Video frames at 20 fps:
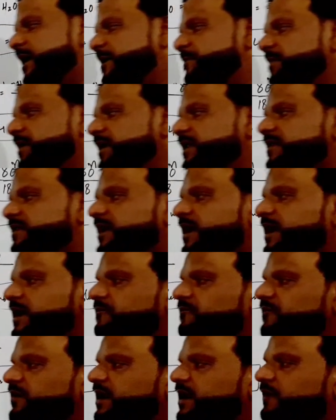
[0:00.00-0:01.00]
It means
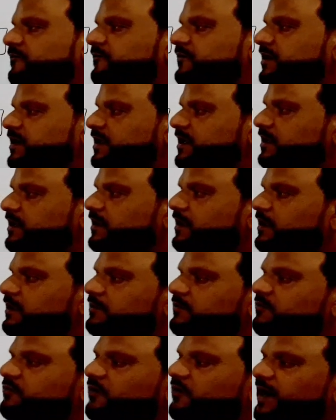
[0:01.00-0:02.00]
that we have done
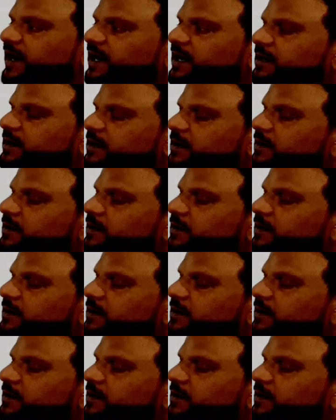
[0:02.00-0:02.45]
right